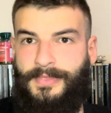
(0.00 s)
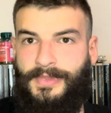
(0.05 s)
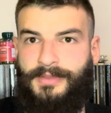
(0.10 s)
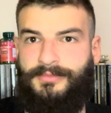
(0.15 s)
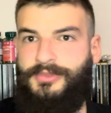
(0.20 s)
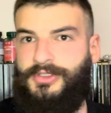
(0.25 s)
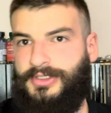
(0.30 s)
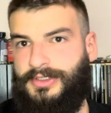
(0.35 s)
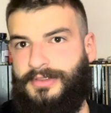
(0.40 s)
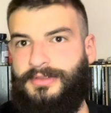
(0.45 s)
I'm
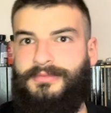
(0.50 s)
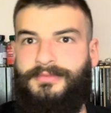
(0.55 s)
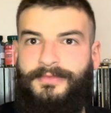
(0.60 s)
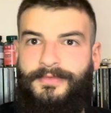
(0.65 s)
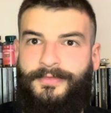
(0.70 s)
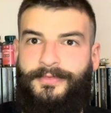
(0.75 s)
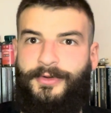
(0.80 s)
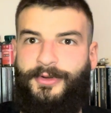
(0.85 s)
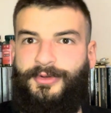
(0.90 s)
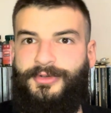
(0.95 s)
just
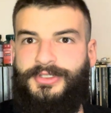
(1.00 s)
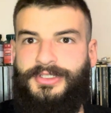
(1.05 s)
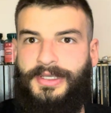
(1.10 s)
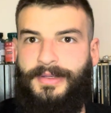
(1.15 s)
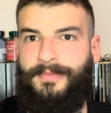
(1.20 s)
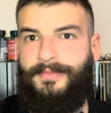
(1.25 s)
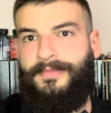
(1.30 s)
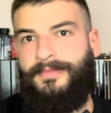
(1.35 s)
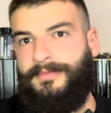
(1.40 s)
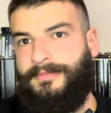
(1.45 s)
throwing
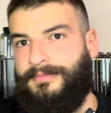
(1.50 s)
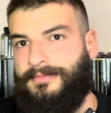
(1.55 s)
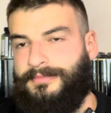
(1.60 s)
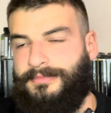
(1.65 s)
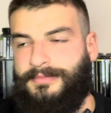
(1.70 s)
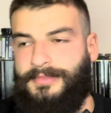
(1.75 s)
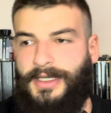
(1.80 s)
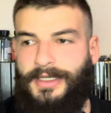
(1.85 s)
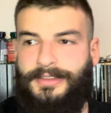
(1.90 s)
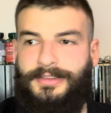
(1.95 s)
some
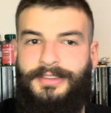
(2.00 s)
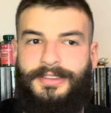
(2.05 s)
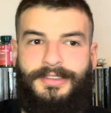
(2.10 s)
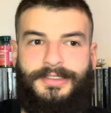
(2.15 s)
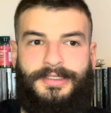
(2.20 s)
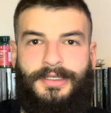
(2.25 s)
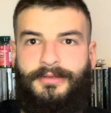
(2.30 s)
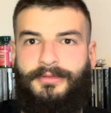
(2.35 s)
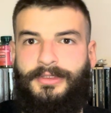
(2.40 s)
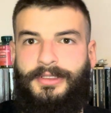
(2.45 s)

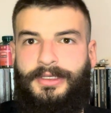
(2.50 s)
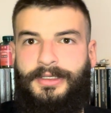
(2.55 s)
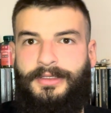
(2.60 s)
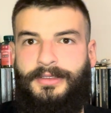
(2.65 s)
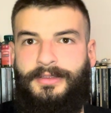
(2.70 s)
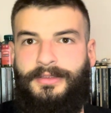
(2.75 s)
ideas out there.